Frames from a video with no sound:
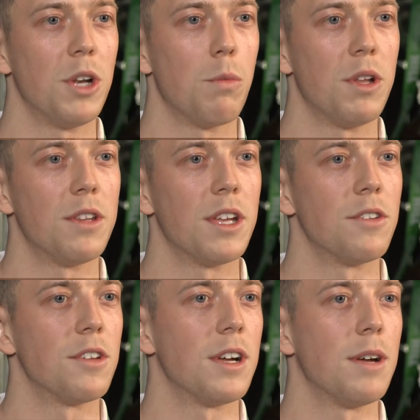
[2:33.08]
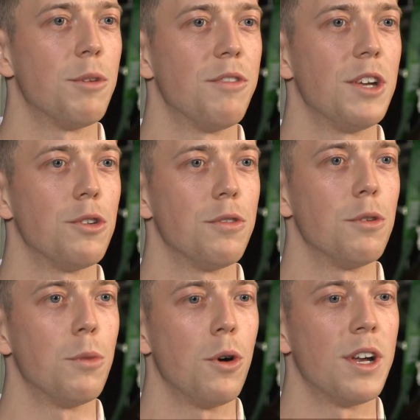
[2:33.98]
want to win things as a professional
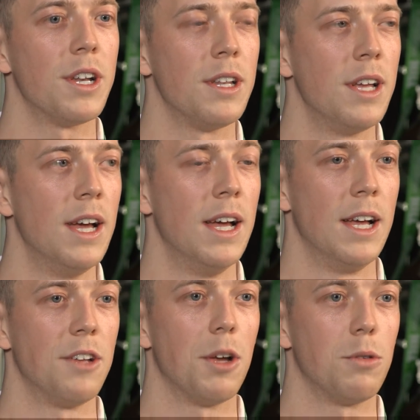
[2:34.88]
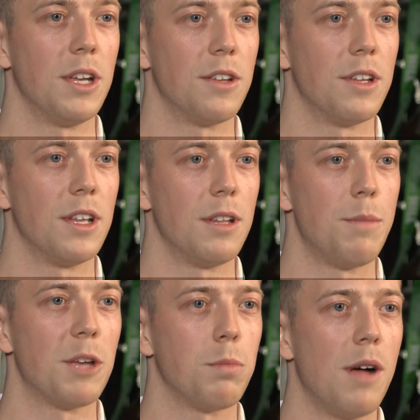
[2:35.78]
footballer, and Celtic's
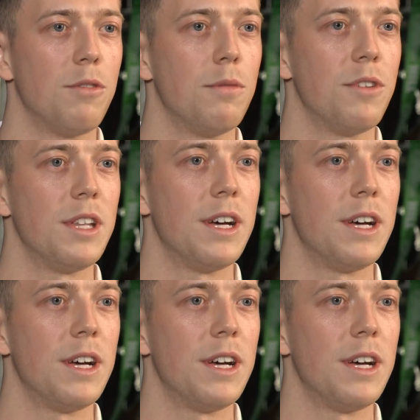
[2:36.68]
the best platform for